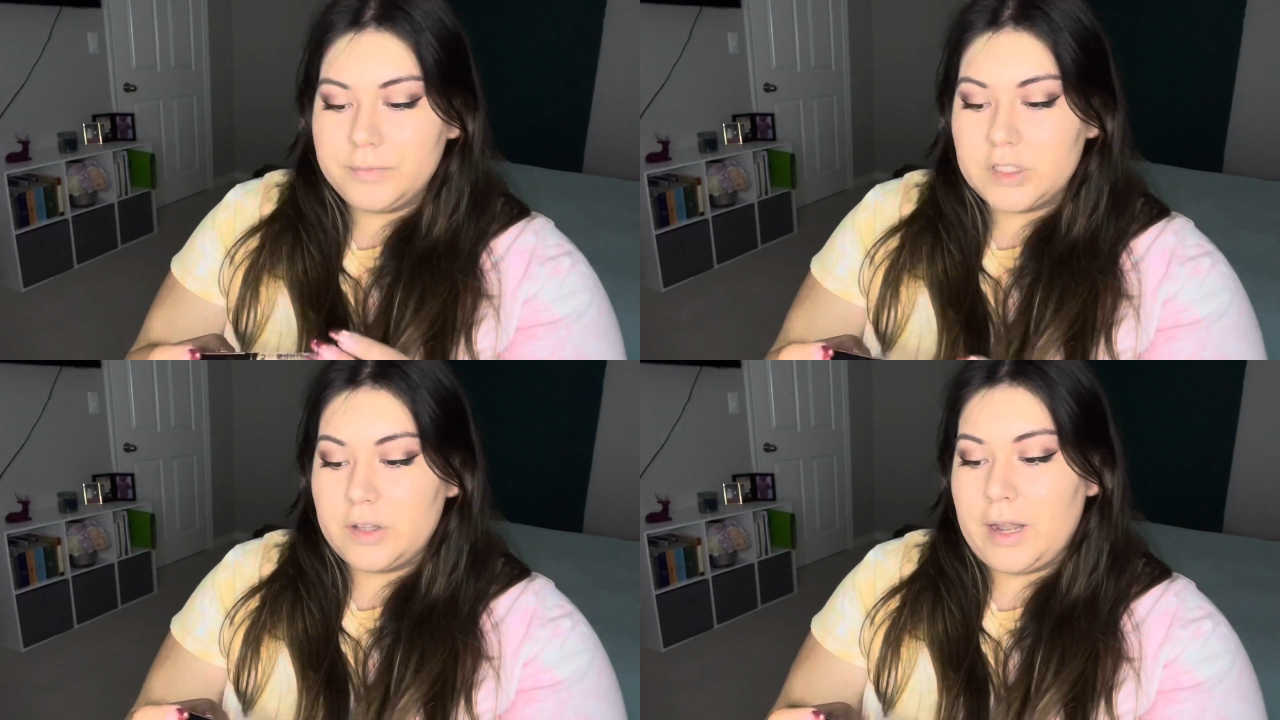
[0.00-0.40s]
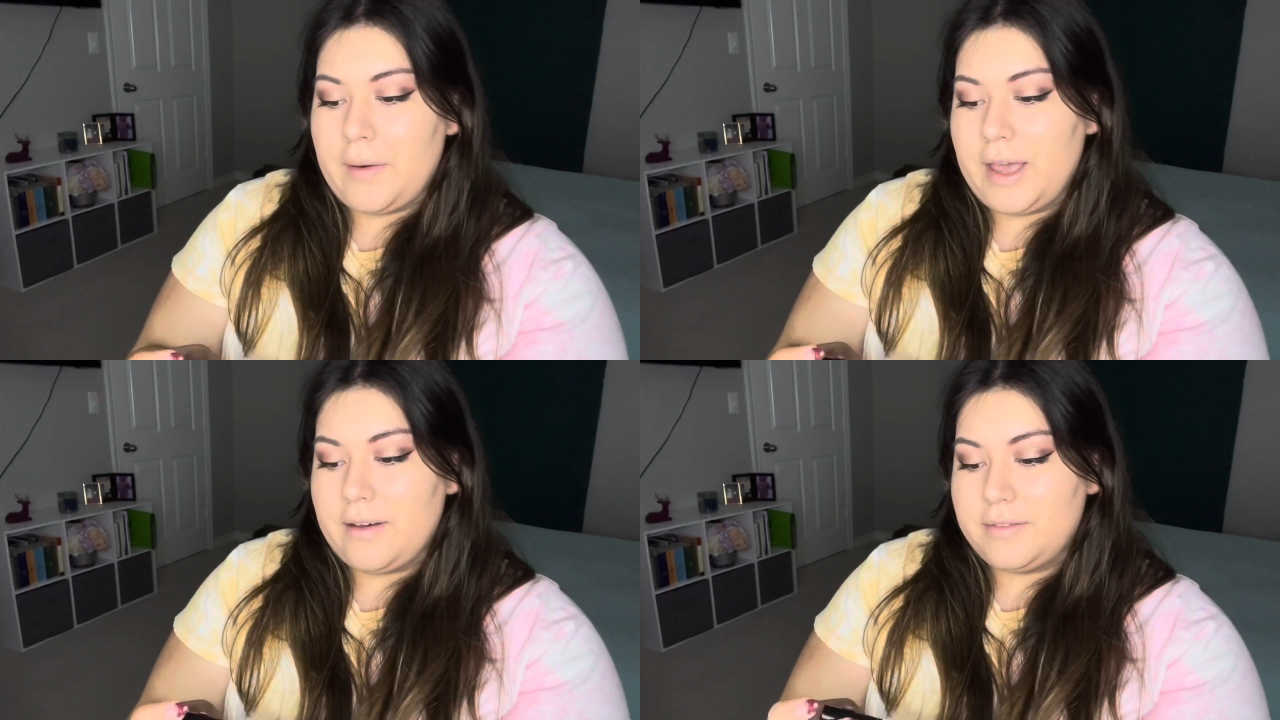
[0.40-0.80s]
So now
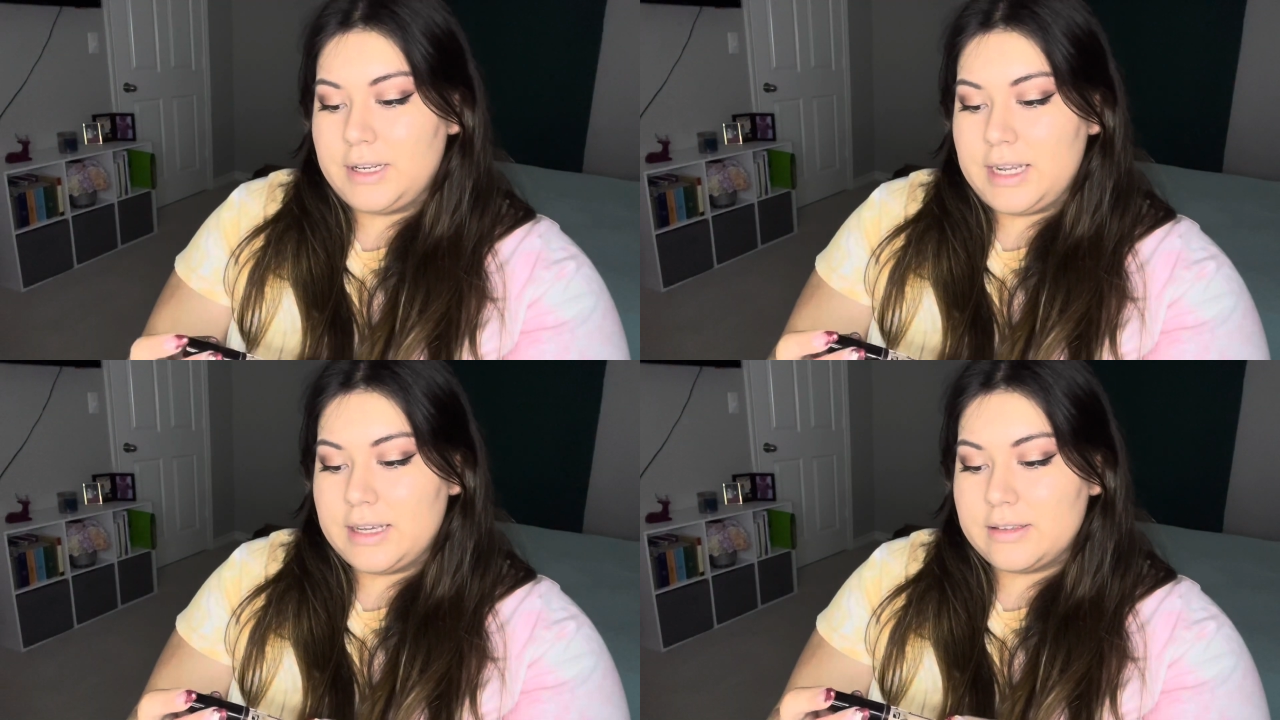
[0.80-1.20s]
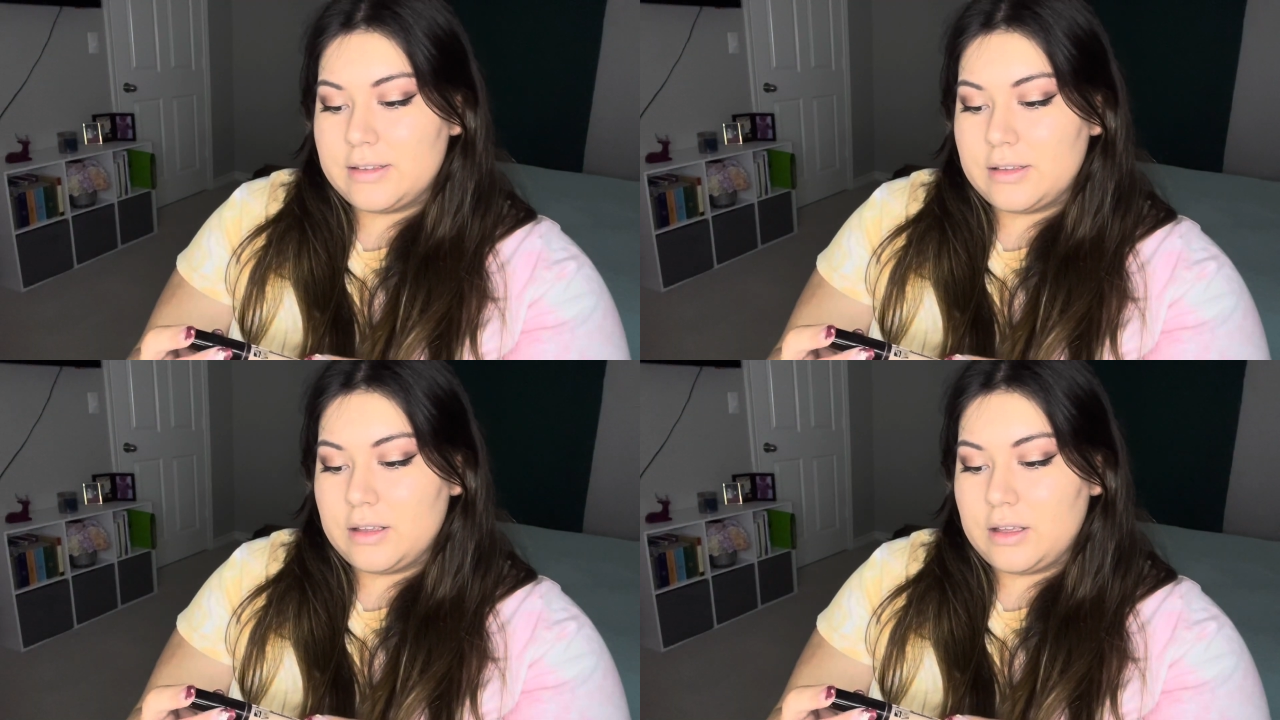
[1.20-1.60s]
I have the
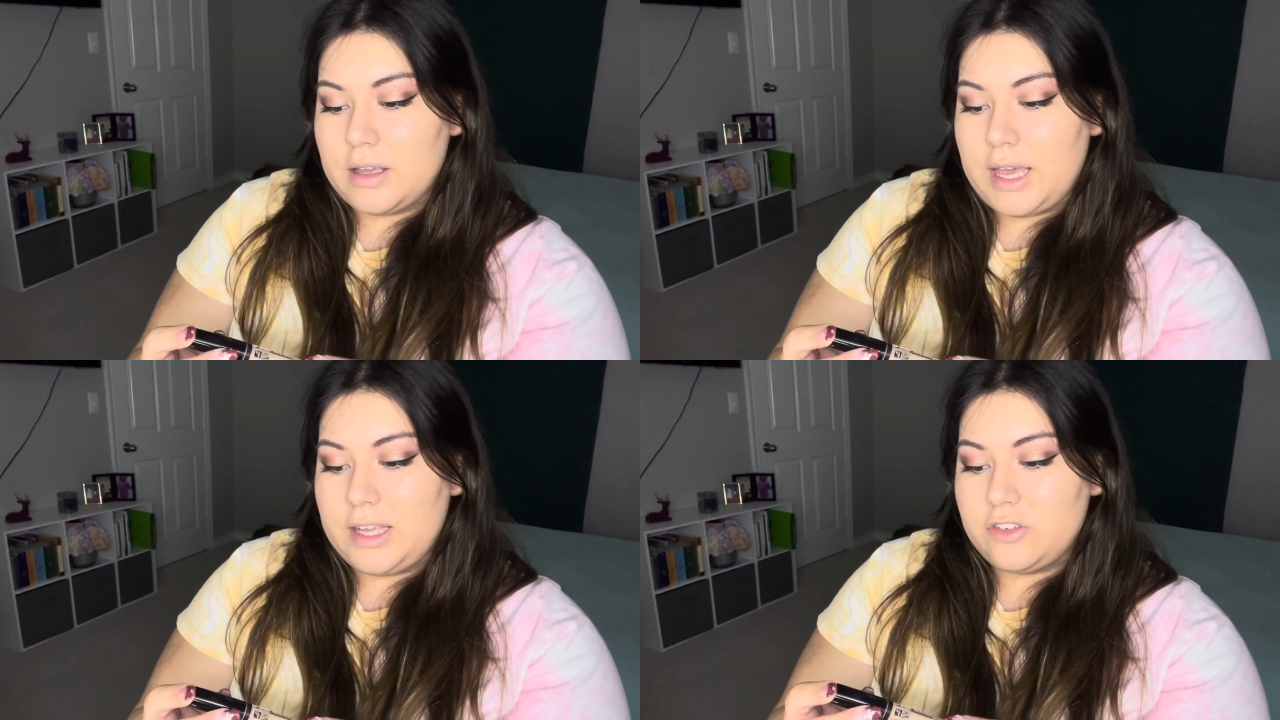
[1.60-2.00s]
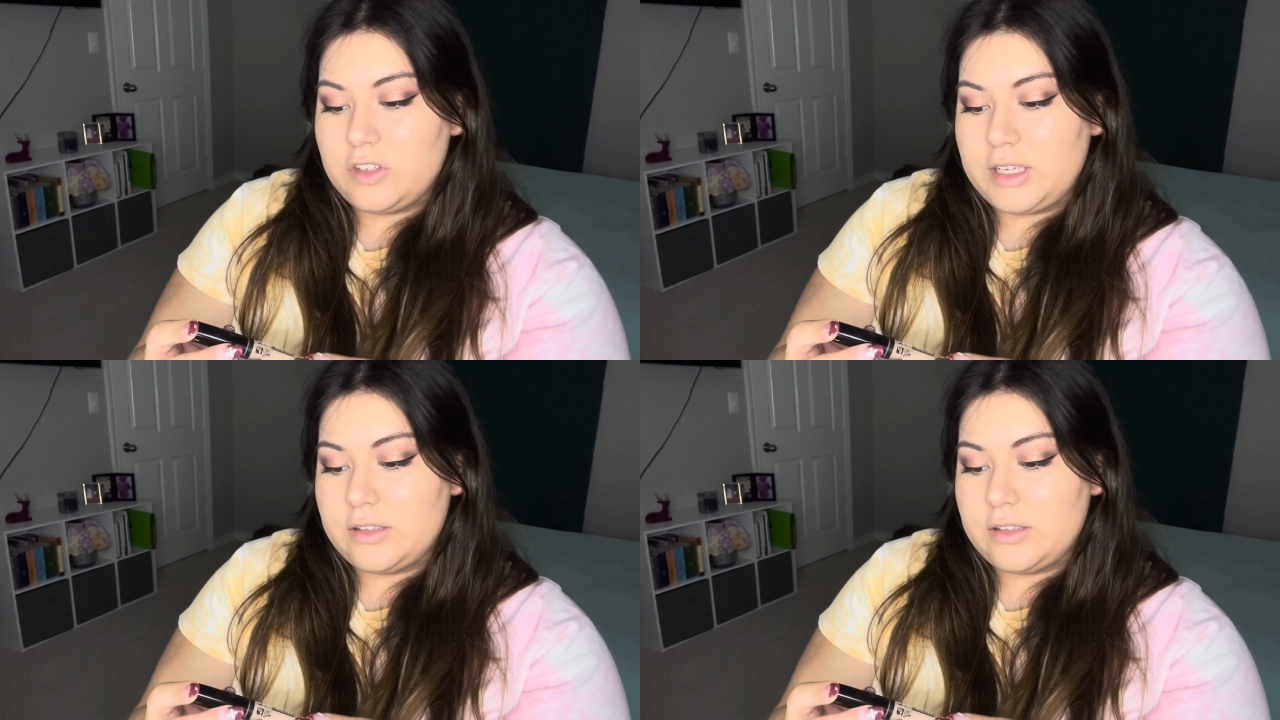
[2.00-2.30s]
NYX HD